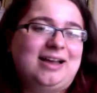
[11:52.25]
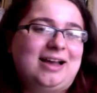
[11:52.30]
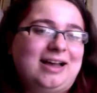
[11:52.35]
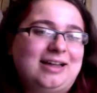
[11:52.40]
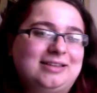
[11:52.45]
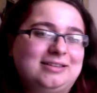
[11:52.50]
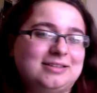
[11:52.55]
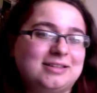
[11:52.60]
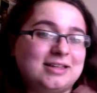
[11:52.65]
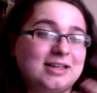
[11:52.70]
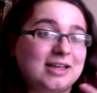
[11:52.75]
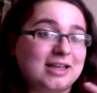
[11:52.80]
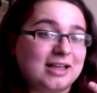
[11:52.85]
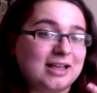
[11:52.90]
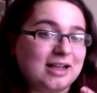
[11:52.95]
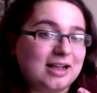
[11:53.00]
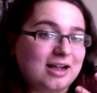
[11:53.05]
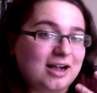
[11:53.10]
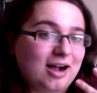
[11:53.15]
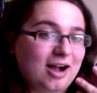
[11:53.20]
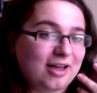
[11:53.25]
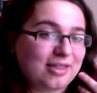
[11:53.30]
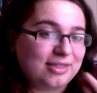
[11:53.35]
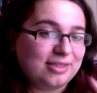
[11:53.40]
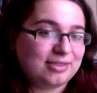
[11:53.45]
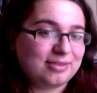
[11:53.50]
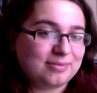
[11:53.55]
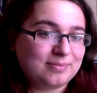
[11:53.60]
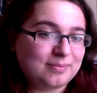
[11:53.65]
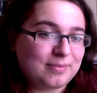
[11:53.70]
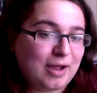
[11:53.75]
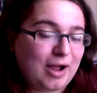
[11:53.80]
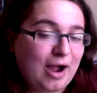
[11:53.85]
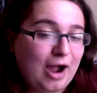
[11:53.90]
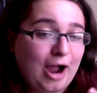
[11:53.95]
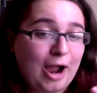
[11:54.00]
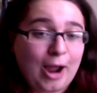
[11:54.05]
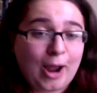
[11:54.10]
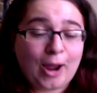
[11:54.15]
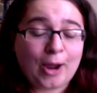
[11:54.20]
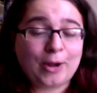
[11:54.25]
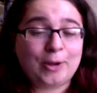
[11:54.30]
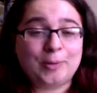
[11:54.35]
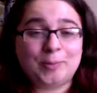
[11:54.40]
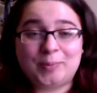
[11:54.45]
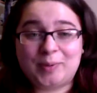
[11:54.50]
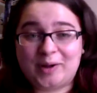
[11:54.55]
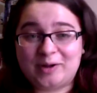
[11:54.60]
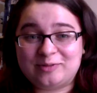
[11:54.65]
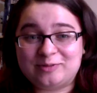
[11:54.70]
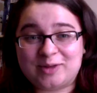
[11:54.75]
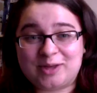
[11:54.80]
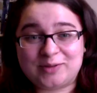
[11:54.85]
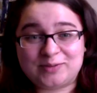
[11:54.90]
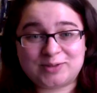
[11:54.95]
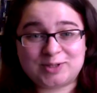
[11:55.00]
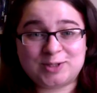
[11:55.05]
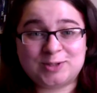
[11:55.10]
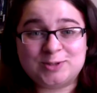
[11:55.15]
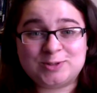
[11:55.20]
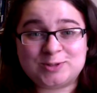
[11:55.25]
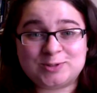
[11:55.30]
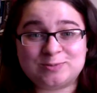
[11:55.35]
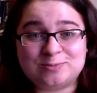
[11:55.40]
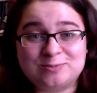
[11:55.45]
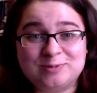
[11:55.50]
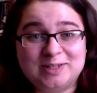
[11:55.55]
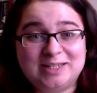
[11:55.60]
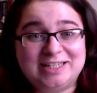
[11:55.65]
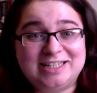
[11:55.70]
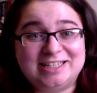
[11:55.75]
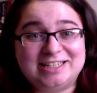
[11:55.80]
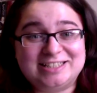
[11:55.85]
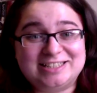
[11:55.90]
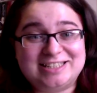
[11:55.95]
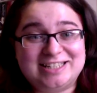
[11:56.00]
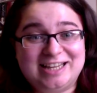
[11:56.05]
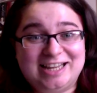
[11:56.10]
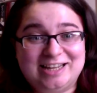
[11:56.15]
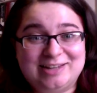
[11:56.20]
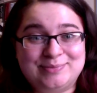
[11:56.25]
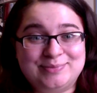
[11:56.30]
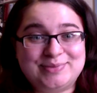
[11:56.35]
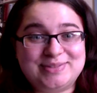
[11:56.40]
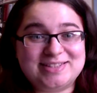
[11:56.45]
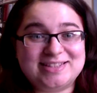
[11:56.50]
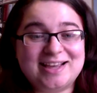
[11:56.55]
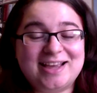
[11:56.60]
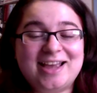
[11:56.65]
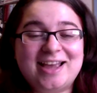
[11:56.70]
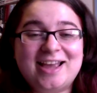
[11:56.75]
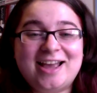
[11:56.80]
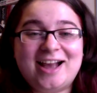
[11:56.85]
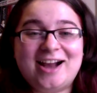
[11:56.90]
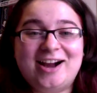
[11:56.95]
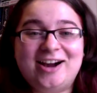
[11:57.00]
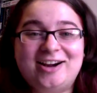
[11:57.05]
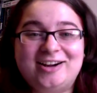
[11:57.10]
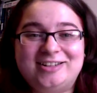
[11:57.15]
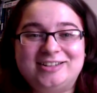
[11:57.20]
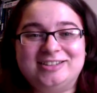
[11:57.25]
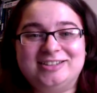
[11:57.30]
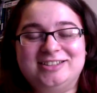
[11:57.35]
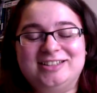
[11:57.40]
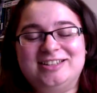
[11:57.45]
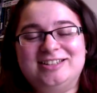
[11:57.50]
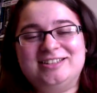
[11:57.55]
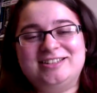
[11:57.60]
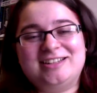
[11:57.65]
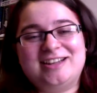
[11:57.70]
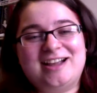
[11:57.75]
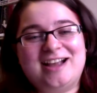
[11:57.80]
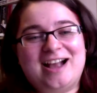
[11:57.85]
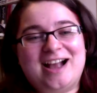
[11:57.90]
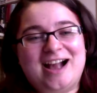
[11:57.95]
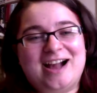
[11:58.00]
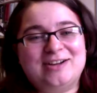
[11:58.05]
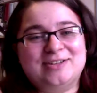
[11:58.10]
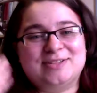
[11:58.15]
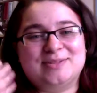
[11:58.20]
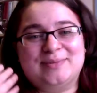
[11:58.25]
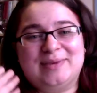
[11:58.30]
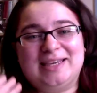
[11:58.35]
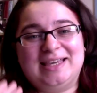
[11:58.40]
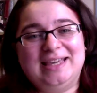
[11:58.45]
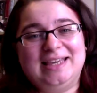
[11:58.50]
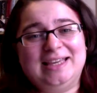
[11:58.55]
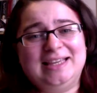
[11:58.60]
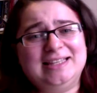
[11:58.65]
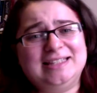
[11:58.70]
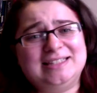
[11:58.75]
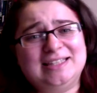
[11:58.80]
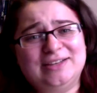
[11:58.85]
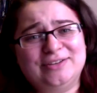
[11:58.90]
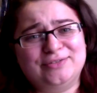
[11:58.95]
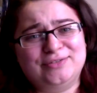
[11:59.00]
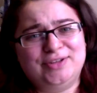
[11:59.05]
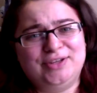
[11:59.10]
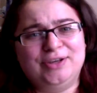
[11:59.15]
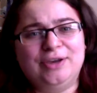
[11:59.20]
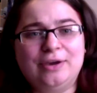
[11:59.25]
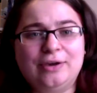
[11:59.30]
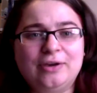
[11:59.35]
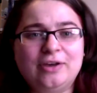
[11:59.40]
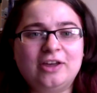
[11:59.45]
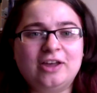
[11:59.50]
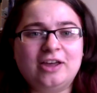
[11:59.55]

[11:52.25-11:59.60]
And I hope I've given you some really good tips on how to make it easier for you